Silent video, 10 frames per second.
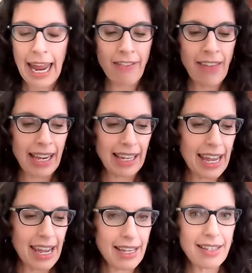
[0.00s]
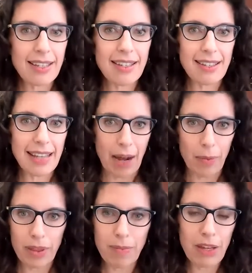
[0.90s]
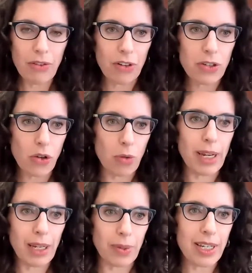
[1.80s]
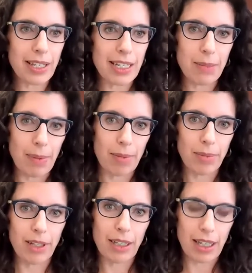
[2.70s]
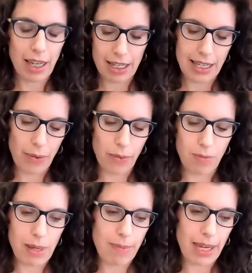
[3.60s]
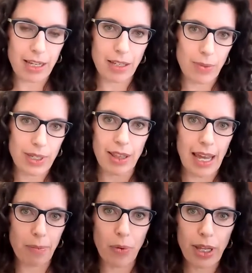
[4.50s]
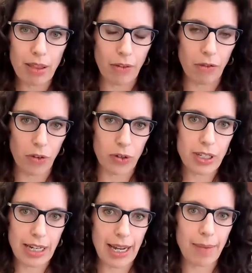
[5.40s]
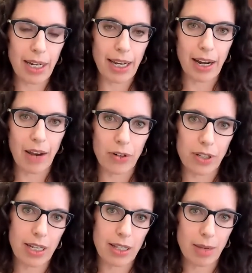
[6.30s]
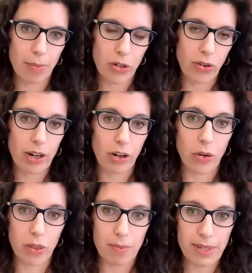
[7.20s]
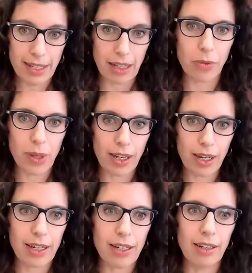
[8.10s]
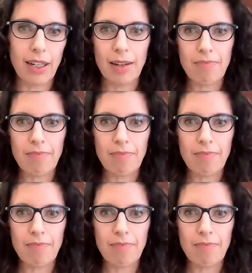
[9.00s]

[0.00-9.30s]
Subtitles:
And that case sat with me for so many reasons, Pamela. It sat with me because it was at that point the first time that I had ever seen someone try to hurt themselves with a gun.